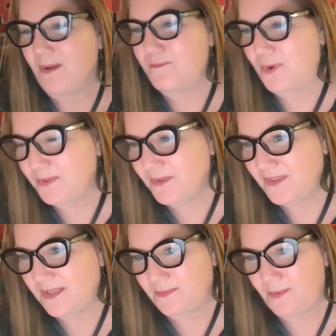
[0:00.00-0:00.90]
Both of
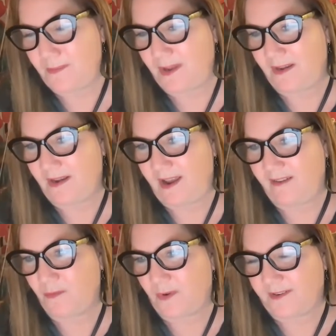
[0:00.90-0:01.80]
these women
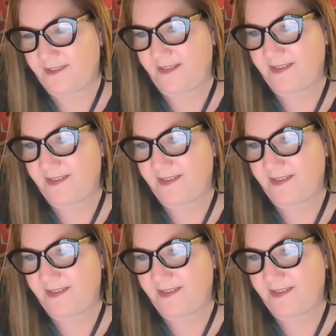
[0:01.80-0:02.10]
have worked in